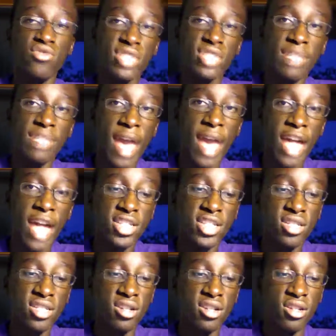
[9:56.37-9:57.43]
patch
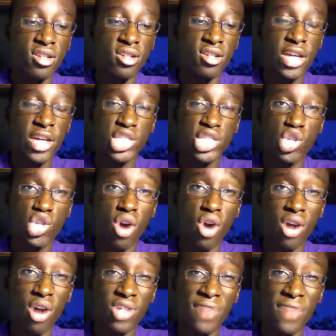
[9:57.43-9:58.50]
external hard
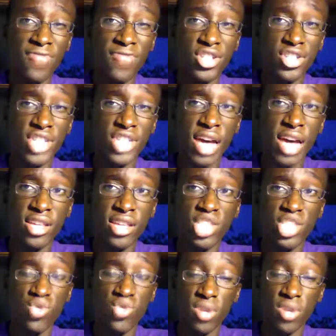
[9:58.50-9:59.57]
drive functionality
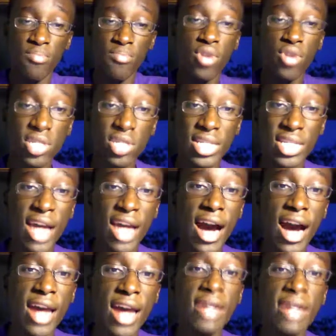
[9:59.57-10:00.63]
into it. Personally,
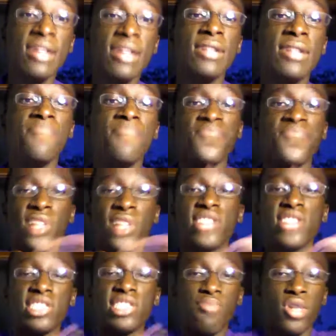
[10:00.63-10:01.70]
I like to
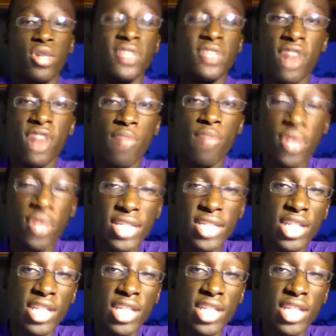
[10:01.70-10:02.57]
support developers and